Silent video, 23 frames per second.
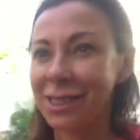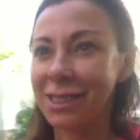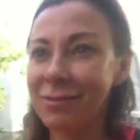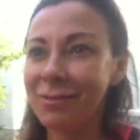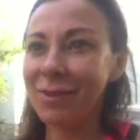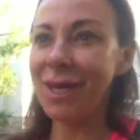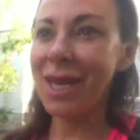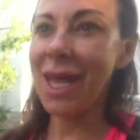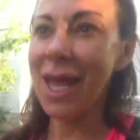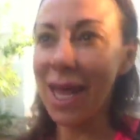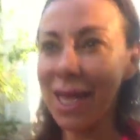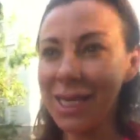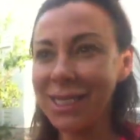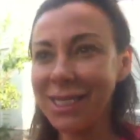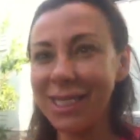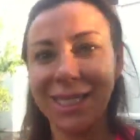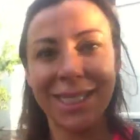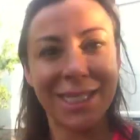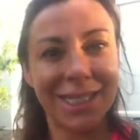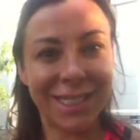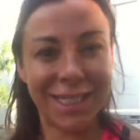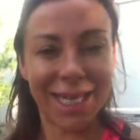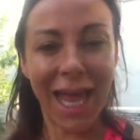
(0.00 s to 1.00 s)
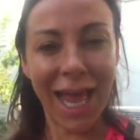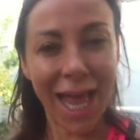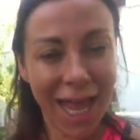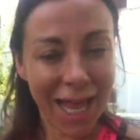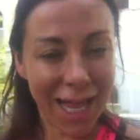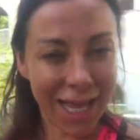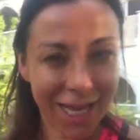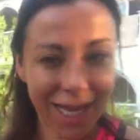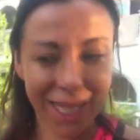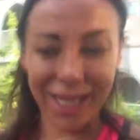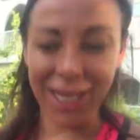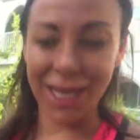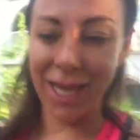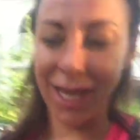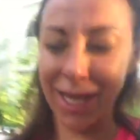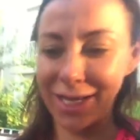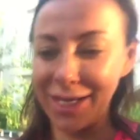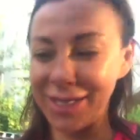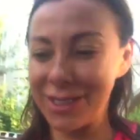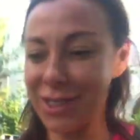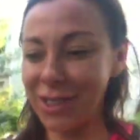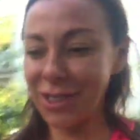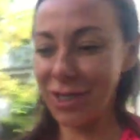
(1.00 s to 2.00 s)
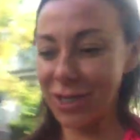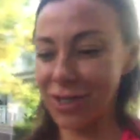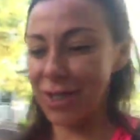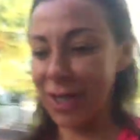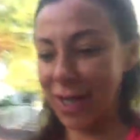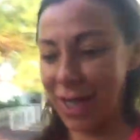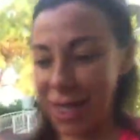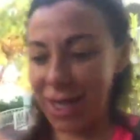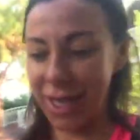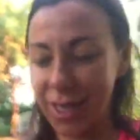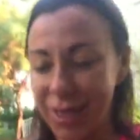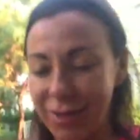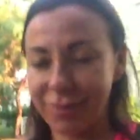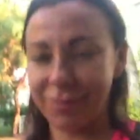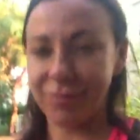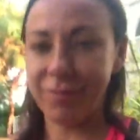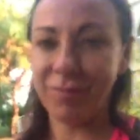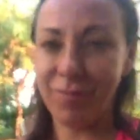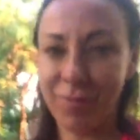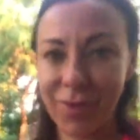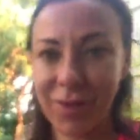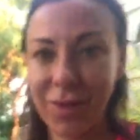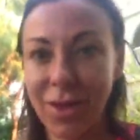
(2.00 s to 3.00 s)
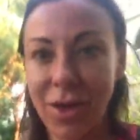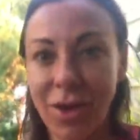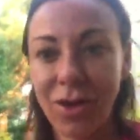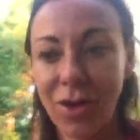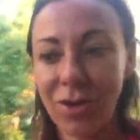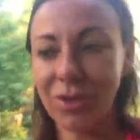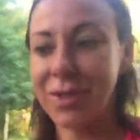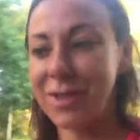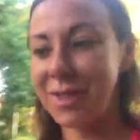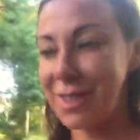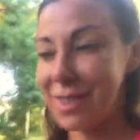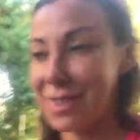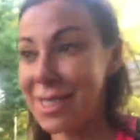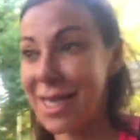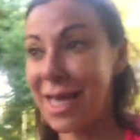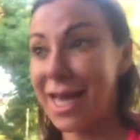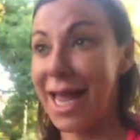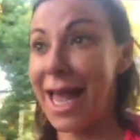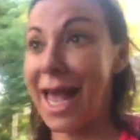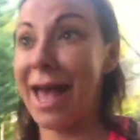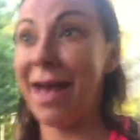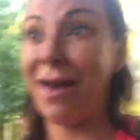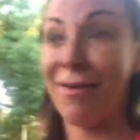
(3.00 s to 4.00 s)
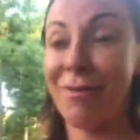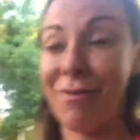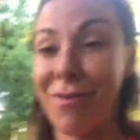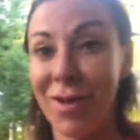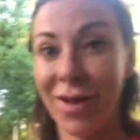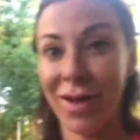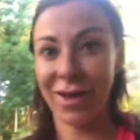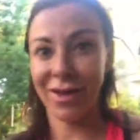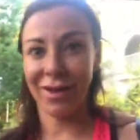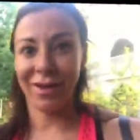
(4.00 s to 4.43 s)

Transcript: It's been a hectic day here at Turkey and the hottest day ever.